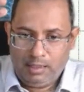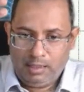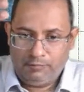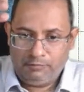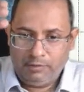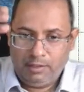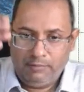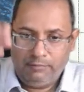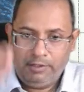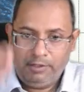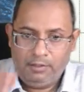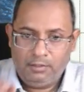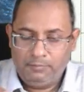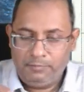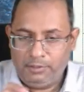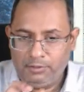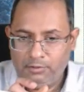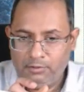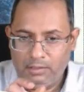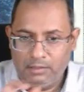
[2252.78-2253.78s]
after every
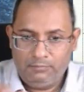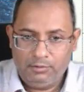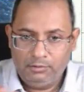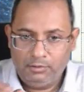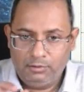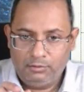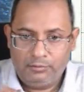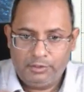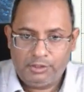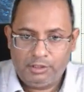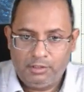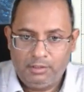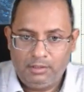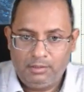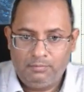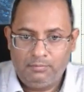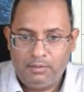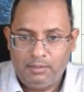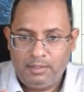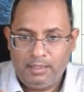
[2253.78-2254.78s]
topic you have got the question
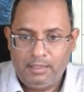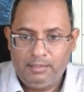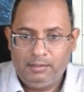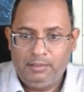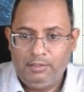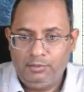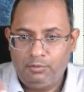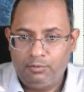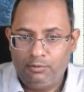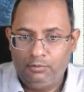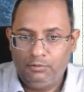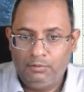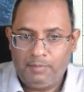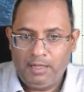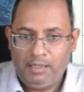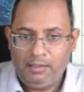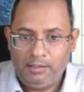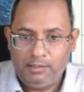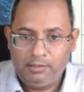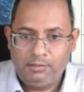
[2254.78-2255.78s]
number, and then you go to the
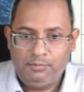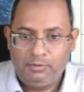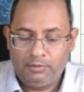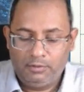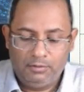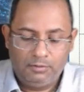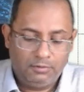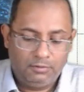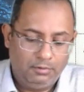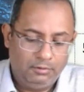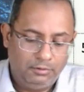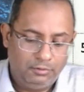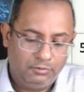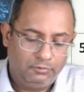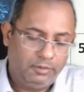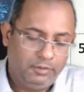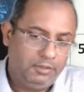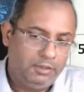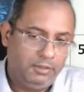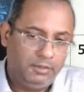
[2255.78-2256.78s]
practice book and solve
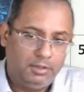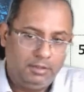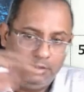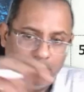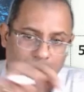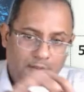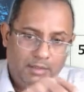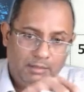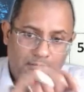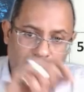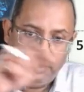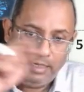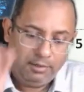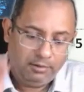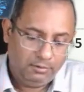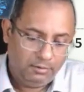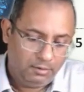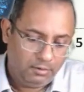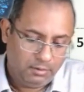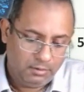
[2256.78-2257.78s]
those questions, and then come
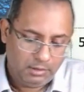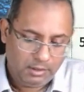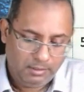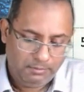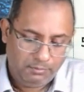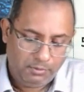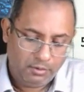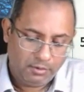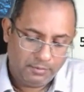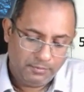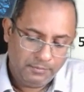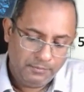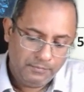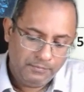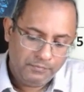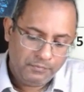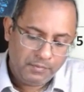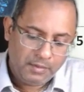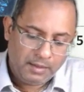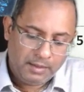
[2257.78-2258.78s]
back to the concept book.
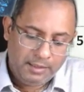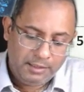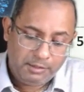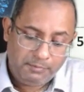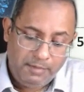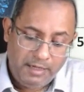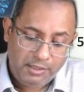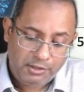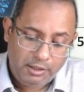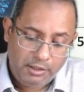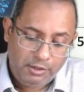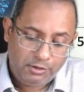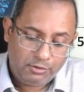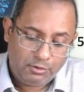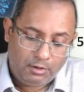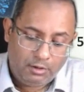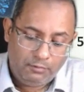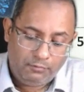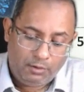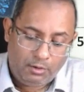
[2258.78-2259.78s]
Especially
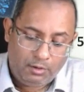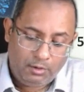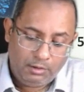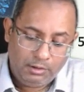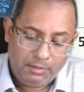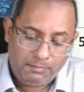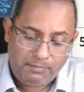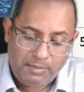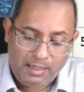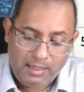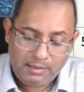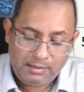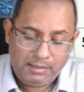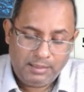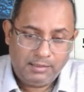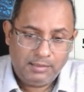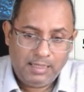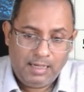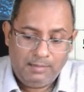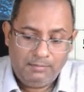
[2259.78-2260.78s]
solve all the past
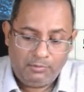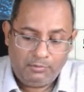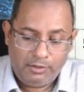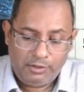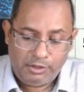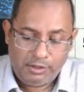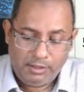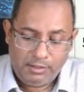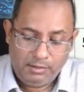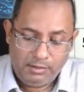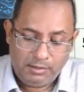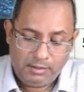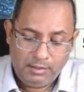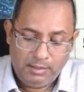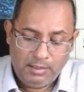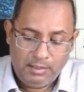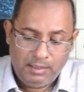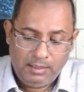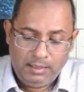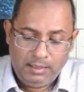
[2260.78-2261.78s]
exam questions.